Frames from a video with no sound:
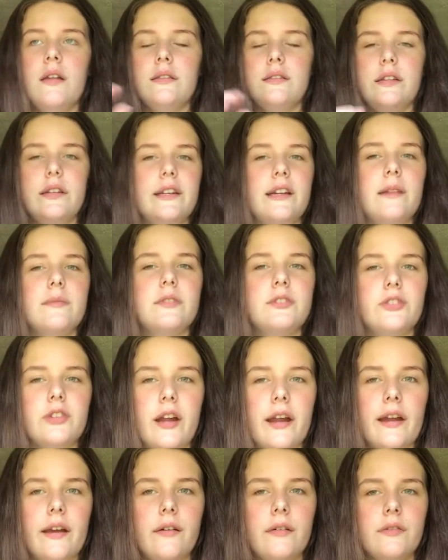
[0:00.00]
leading up to
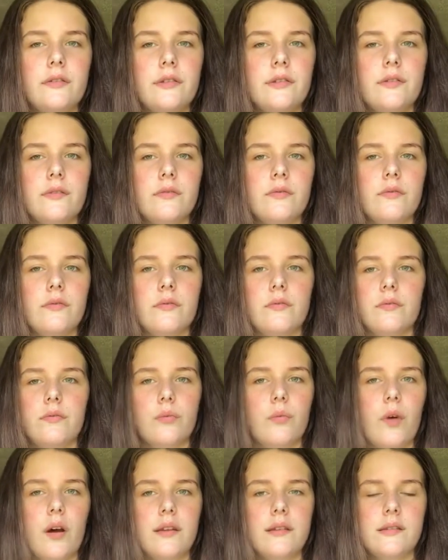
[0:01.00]
tryouts
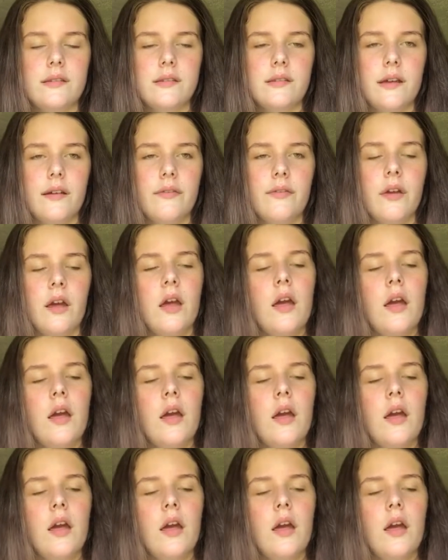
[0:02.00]
was and stuff.